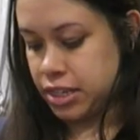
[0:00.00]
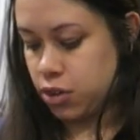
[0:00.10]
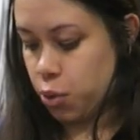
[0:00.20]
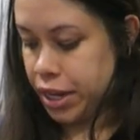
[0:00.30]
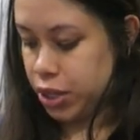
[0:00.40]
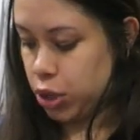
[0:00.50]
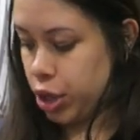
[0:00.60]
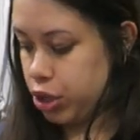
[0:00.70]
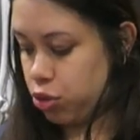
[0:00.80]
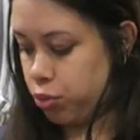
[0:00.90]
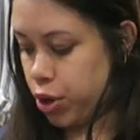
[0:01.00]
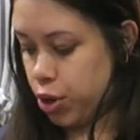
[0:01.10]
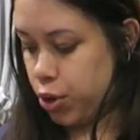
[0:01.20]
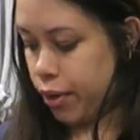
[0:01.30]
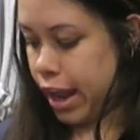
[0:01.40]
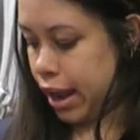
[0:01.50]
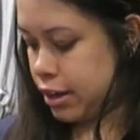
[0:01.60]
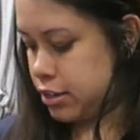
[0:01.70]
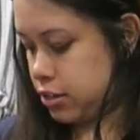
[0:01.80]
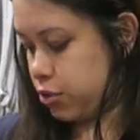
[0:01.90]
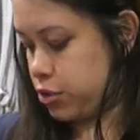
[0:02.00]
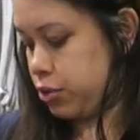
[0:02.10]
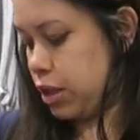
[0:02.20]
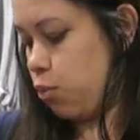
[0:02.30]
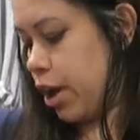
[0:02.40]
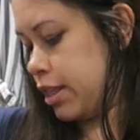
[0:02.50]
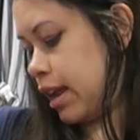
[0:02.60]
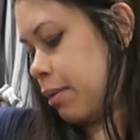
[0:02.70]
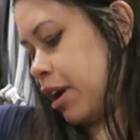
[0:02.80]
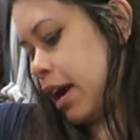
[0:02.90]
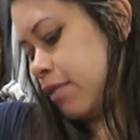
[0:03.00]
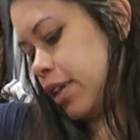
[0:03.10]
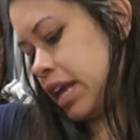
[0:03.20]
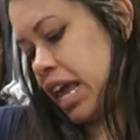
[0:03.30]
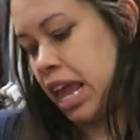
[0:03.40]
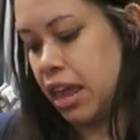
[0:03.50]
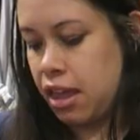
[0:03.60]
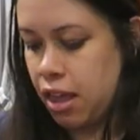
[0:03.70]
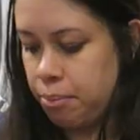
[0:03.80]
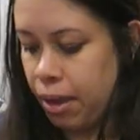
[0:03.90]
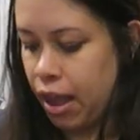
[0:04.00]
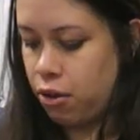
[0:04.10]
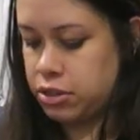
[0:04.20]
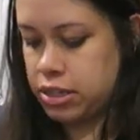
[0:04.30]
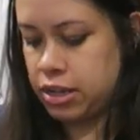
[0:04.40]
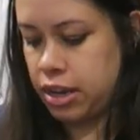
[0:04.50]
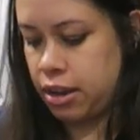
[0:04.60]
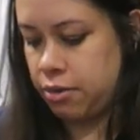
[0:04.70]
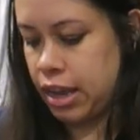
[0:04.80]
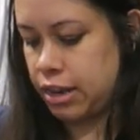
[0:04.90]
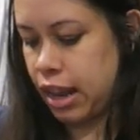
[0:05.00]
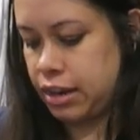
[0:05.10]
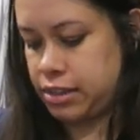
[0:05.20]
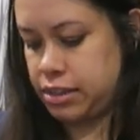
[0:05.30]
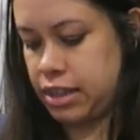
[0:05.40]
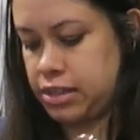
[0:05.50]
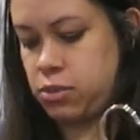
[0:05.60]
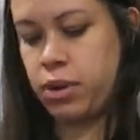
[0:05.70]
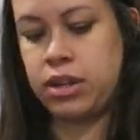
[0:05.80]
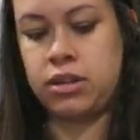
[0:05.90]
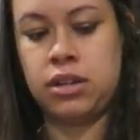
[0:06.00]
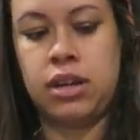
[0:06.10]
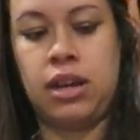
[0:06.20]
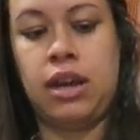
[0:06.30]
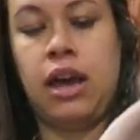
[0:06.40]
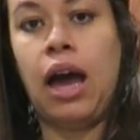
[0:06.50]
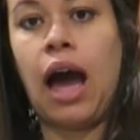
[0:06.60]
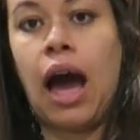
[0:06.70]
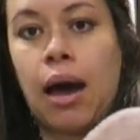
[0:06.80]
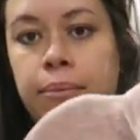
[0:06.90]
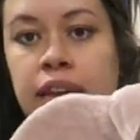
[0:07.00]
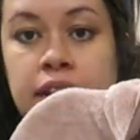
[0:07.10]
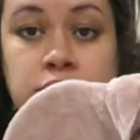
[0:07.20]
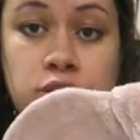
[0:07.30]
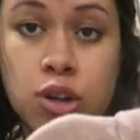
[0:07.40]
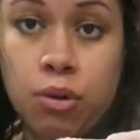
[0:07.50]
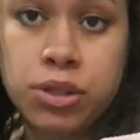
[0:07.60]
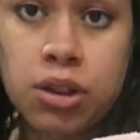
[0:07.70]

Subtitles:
did a quick look through and there's only one that I'm kind of like eh about, and that is this one. It is so